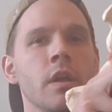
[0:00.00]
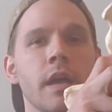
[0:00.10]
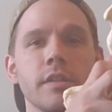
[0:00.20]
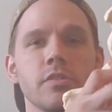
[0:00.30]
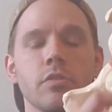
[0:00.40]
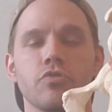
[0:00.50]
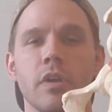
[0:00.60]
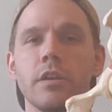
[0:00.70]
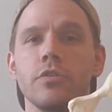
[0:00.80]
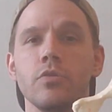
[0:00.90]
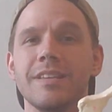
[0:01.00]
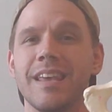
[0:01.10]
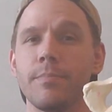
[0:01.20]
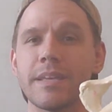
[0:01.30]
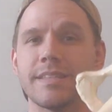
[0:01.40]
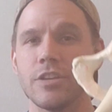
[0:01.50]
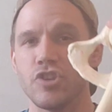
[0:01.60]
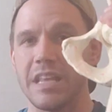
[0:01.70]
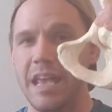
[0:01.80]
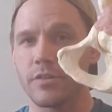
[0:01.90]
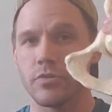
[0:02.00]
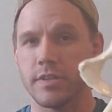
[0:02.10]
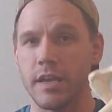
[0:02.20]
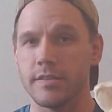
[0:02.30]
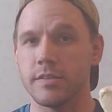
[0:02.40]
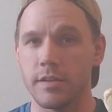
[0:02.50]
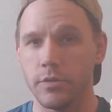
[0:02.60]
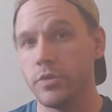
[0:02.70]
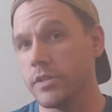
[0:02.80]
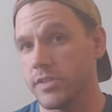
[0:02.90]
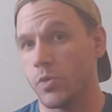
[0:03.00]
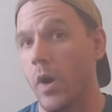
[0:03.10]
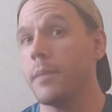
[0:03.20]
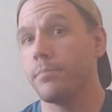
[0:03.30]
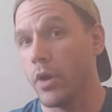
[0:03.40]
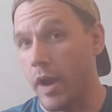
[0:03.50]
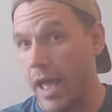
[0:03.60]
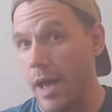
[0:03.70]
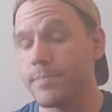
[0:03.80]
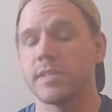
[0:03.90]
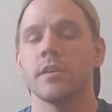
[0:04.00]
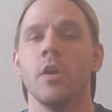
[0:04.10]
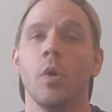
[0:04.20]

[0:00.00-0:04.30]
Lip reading: And so they're trying to do these hip extension-y exercises, including the squat, perhaps,